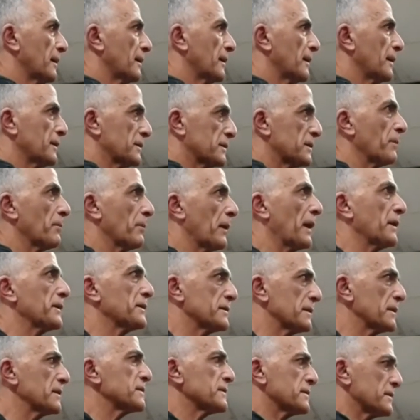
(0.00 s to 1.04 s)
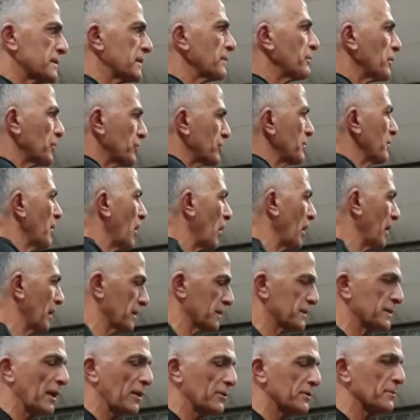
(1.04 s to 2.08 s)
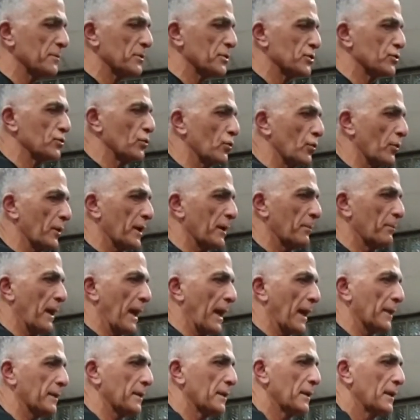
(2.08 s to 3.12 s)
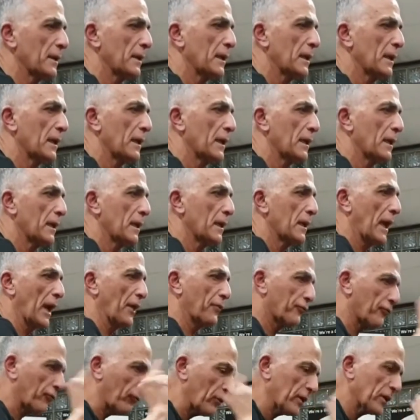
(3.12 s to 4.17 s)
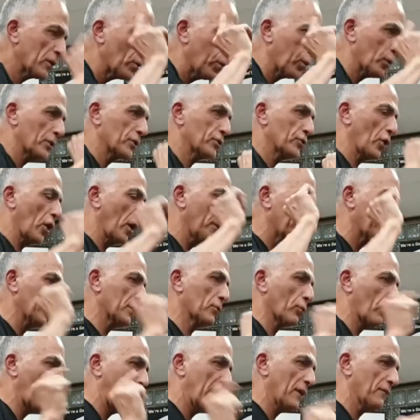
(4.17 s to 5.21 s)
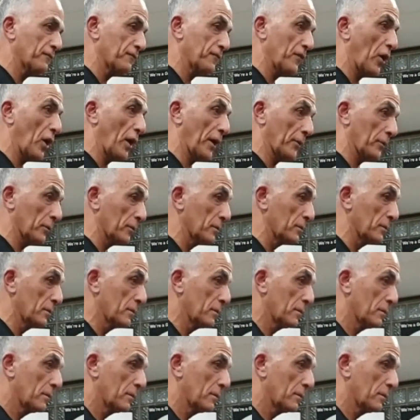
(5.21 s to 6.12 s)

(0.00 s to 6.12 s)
it's similar to mine. He tells them a story about a 3/4 time in a grand final